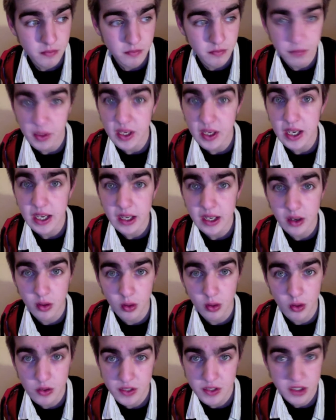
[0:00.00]
being
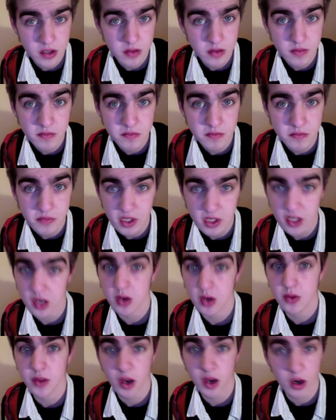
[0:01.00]
awesome, you know,
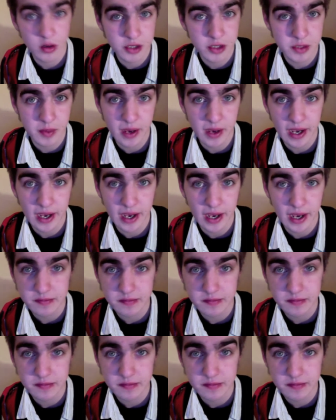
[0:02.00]
the whole shebang.